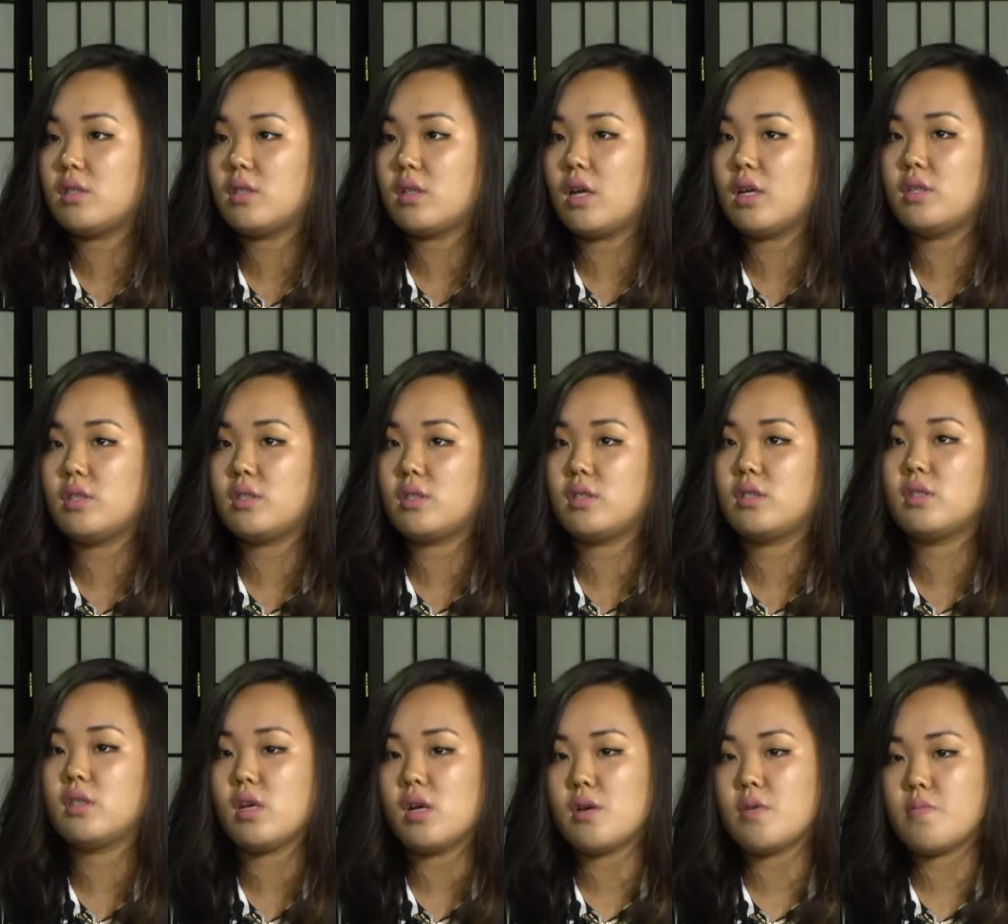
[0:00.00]
I just
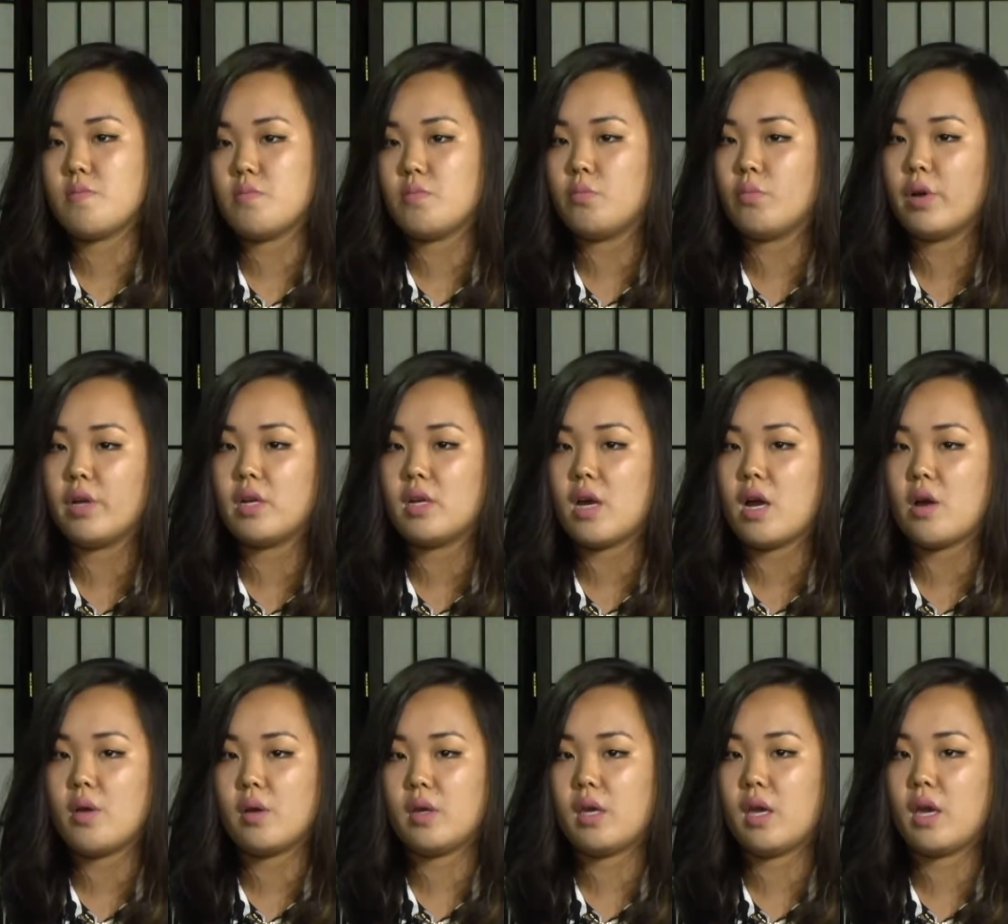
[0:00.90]
right now
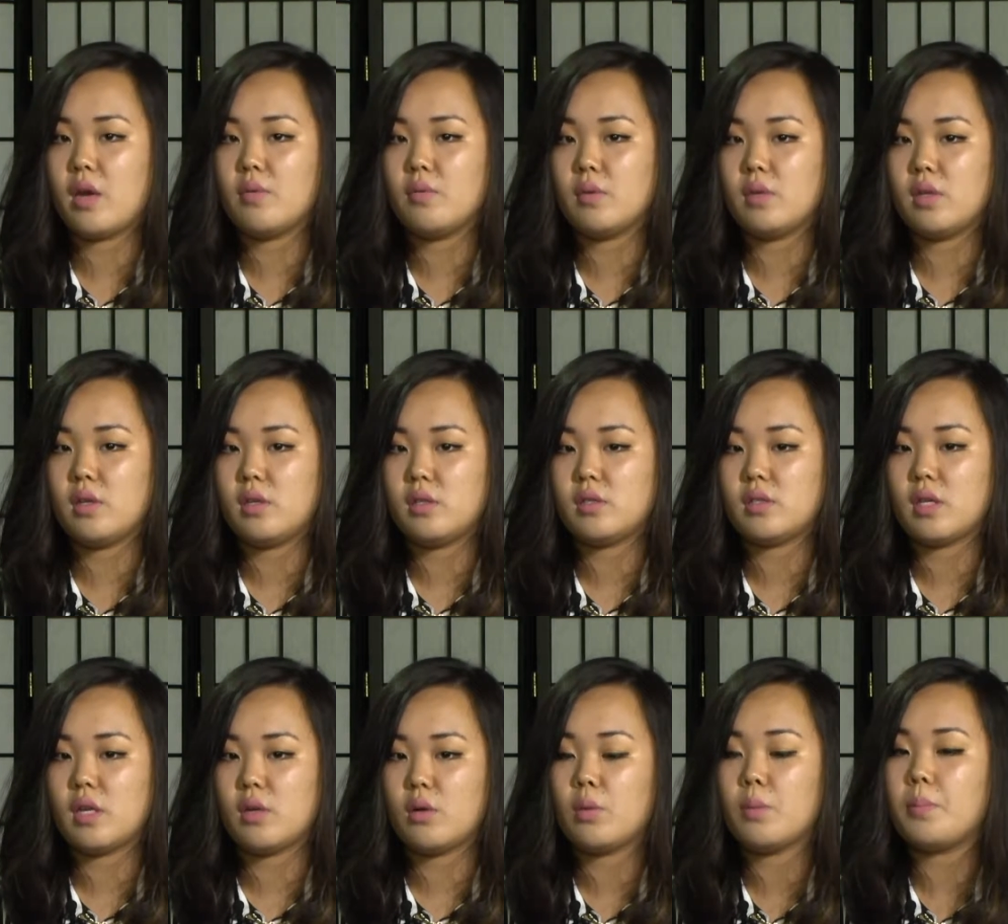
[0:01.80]
I can't really
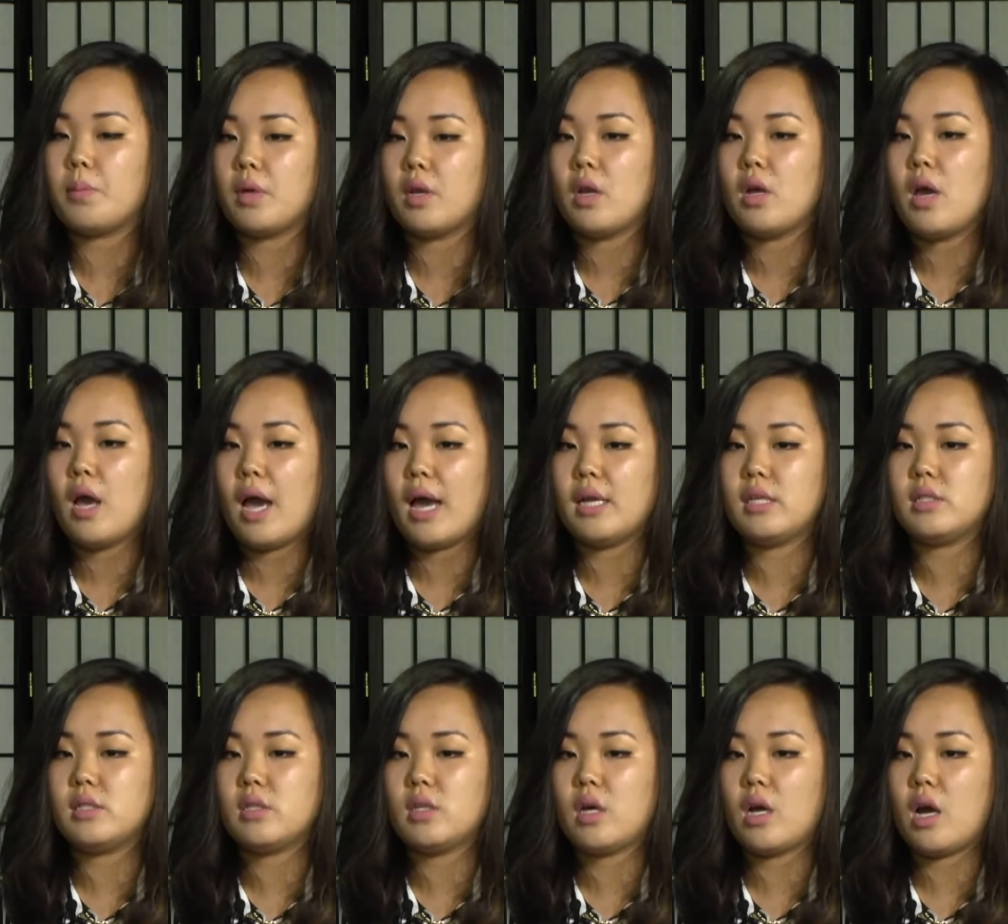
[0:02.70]
settle, but I
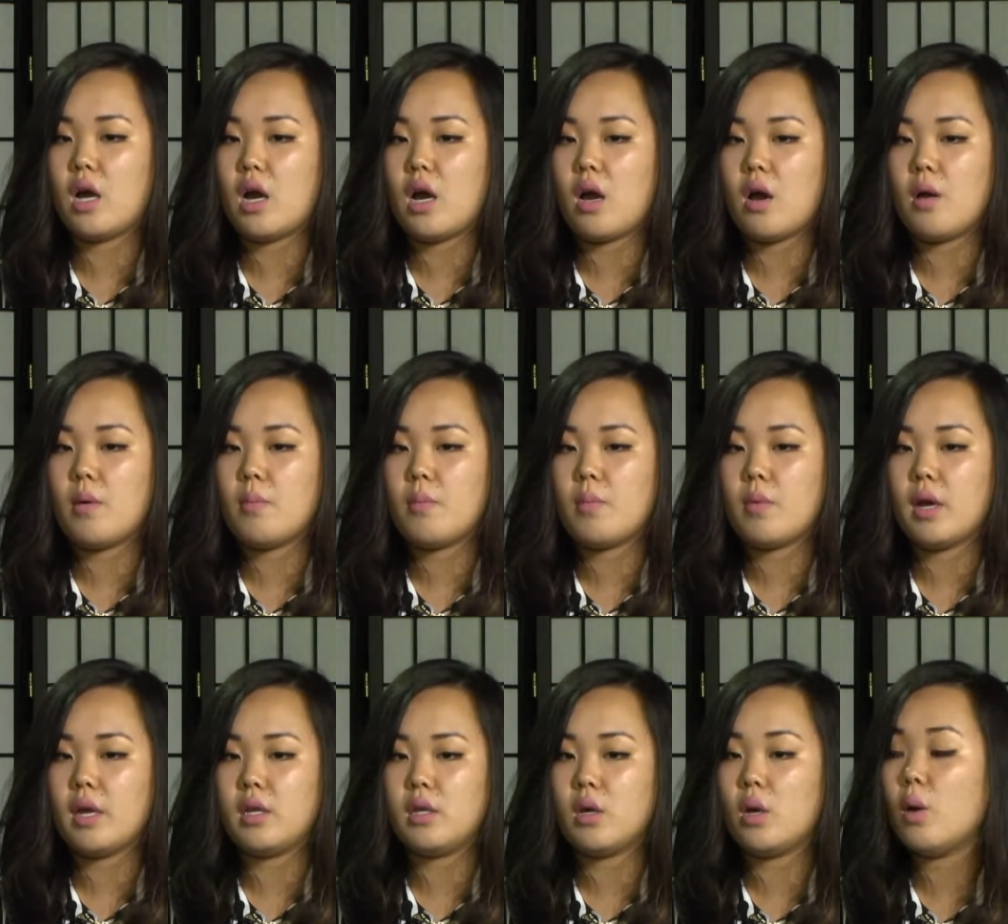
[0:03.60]

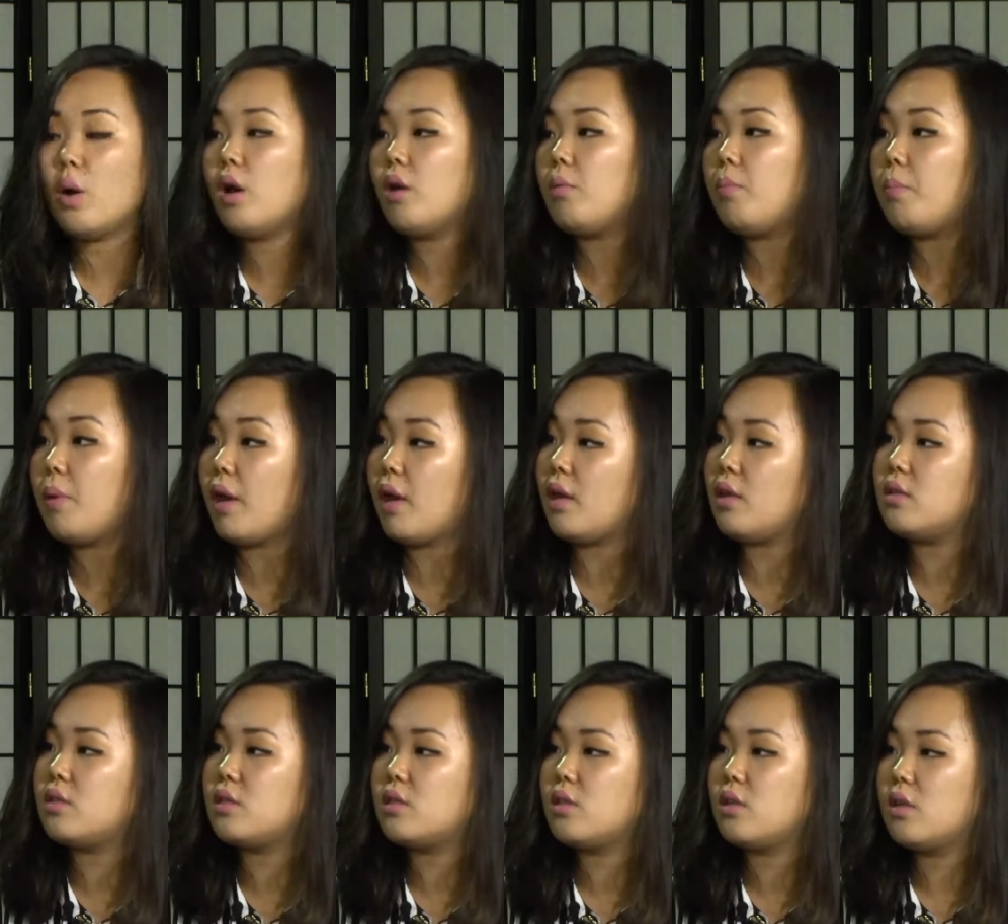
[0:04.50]
know how to
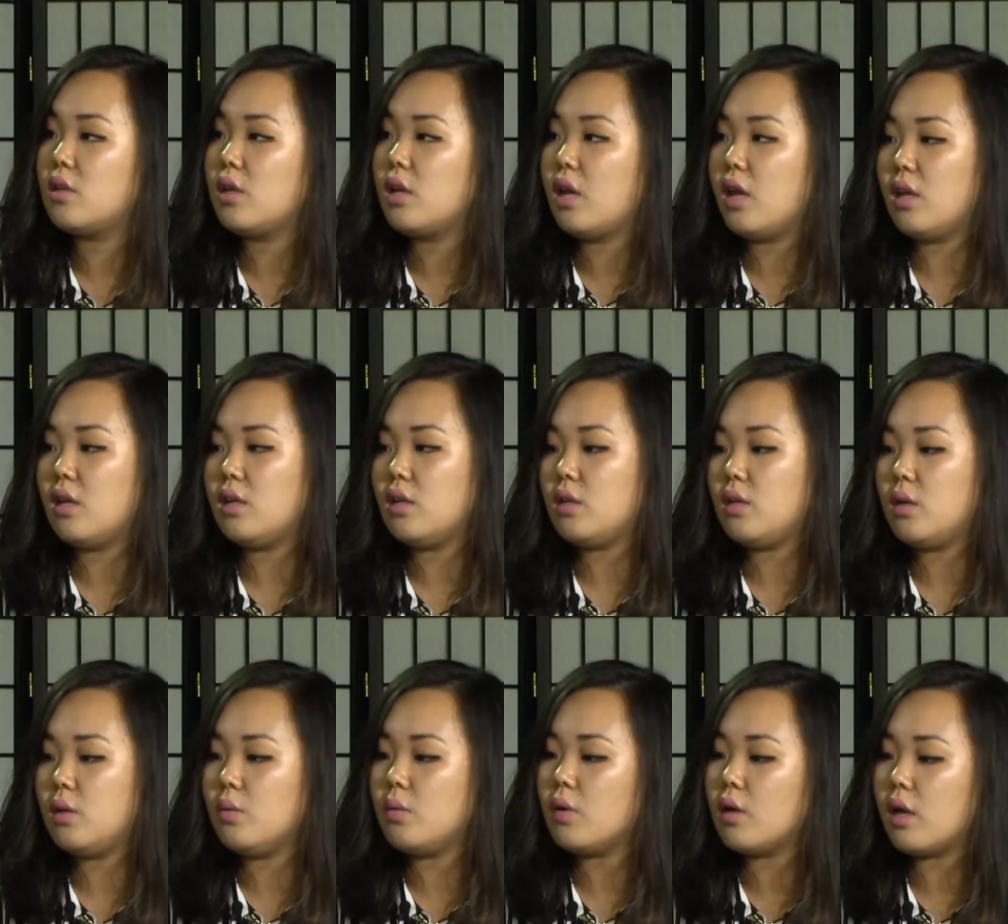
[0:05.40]
paint, and I
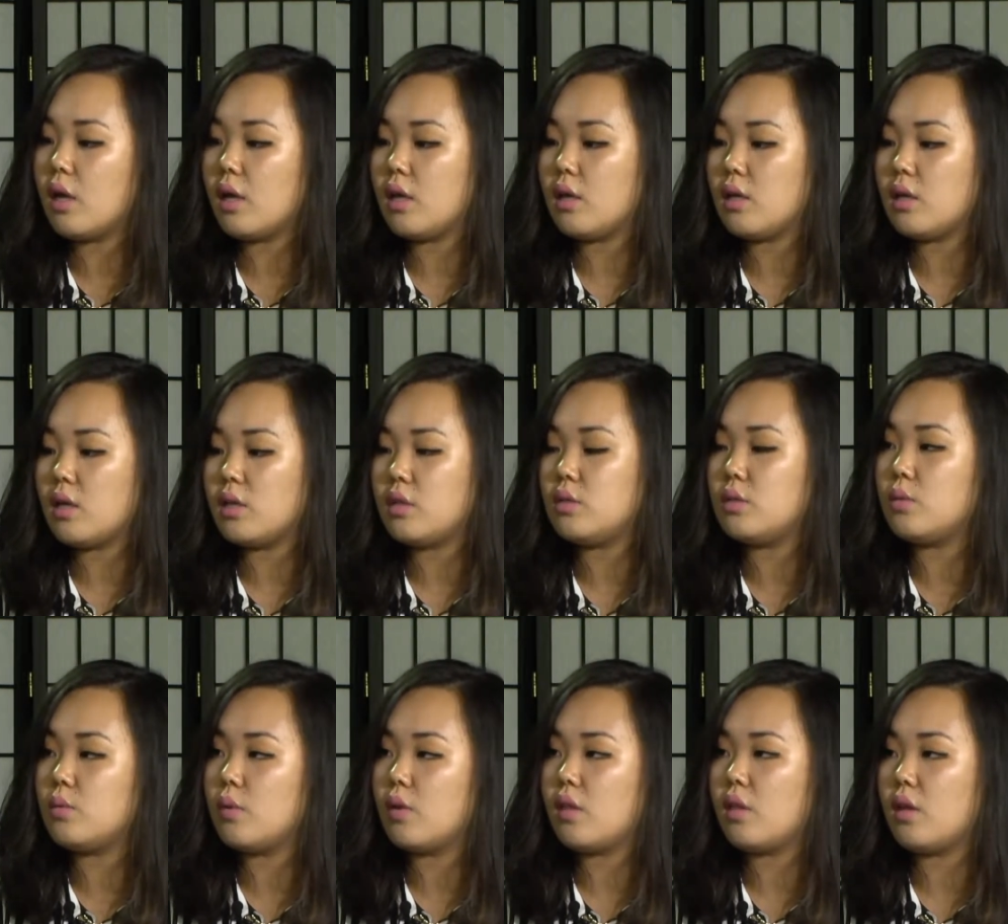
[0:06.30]
know what I can do
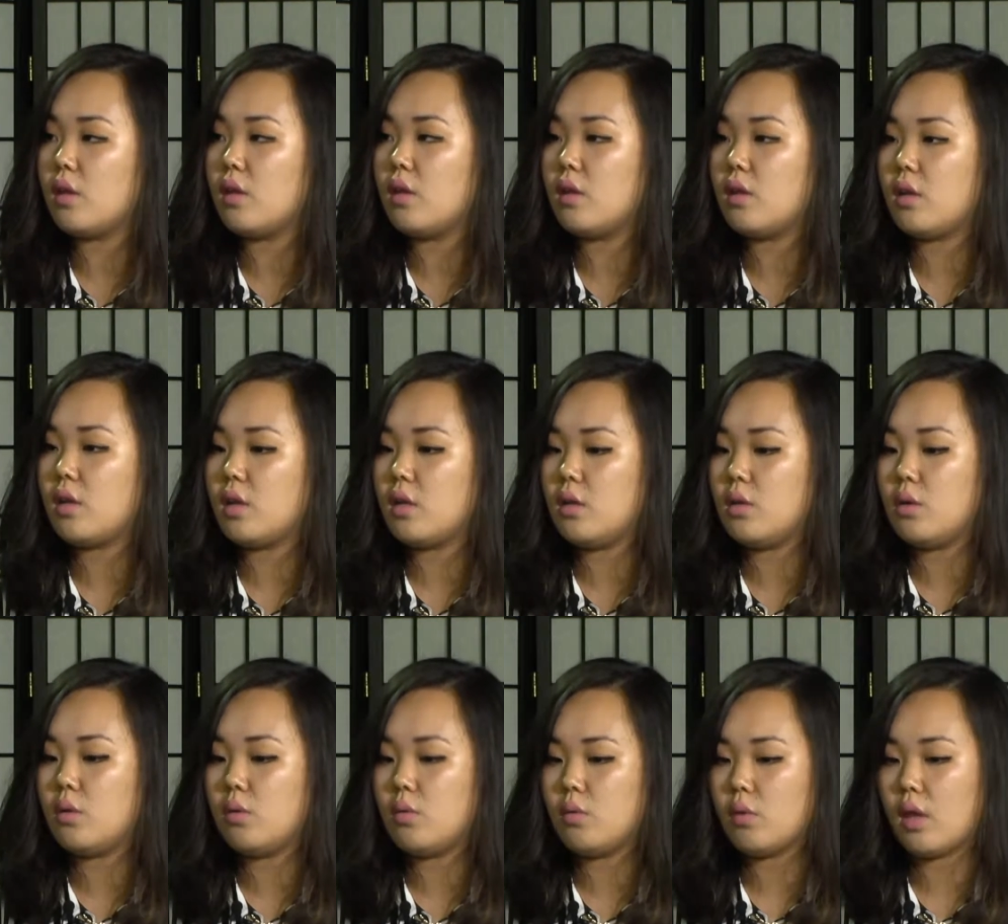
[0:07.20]
with it, and I
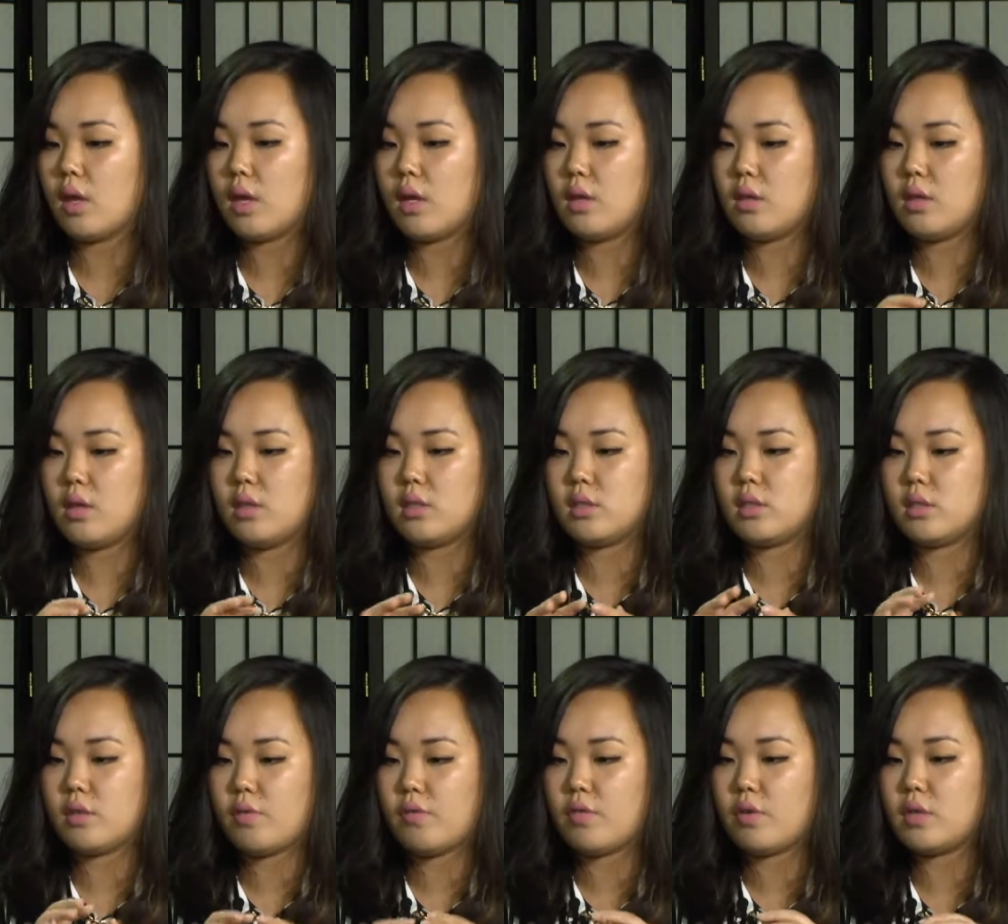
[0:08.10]
know like these
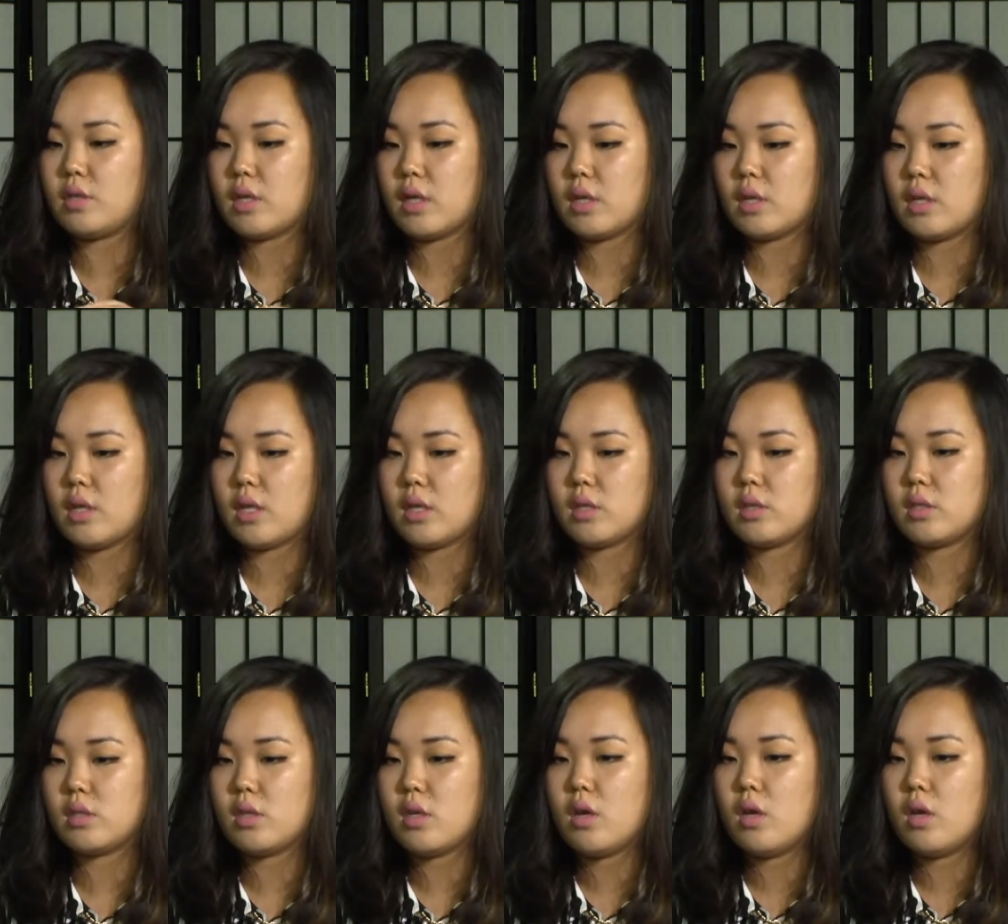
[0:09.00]
different techniques